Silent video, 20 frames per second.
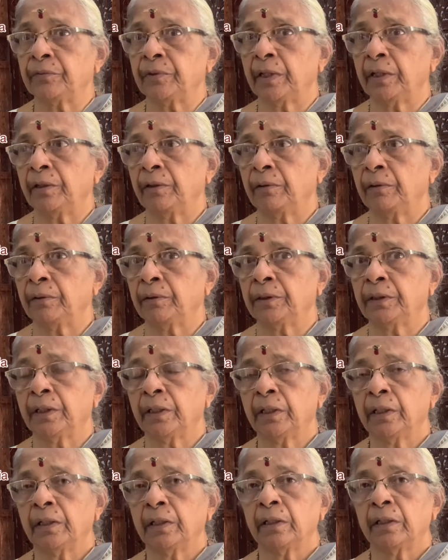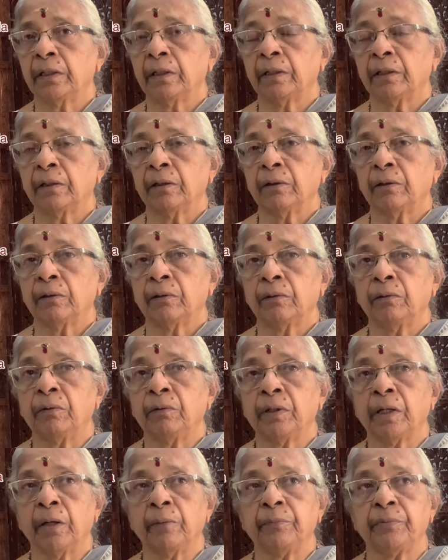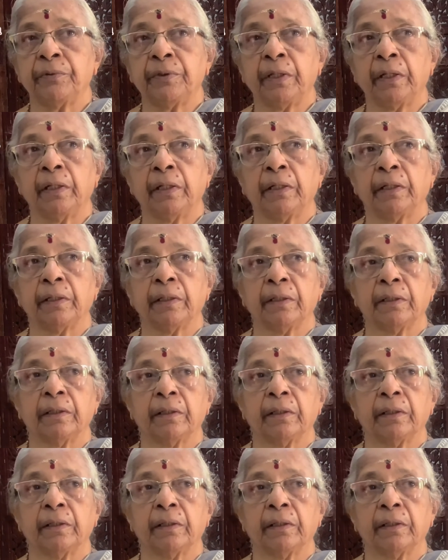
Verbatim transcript: They looked, who comes there?